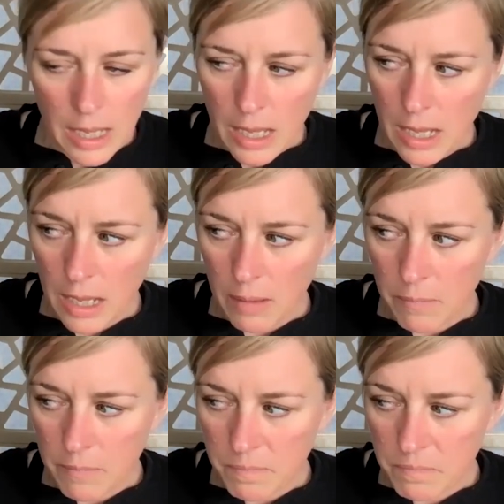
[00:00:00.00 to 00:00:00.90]

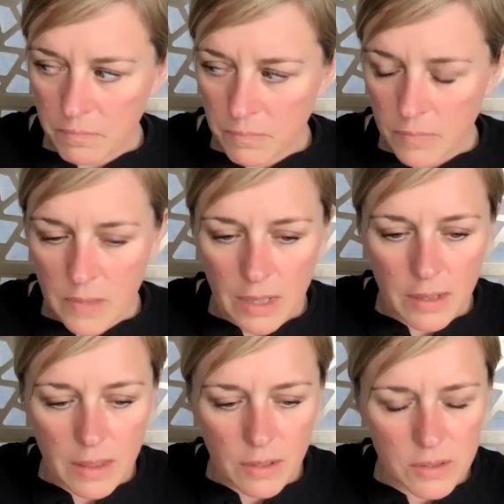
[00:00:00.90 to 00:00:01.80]

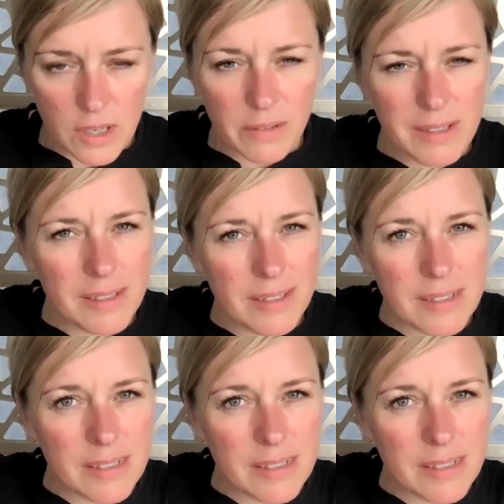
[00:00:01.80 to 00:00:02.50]
There's all these little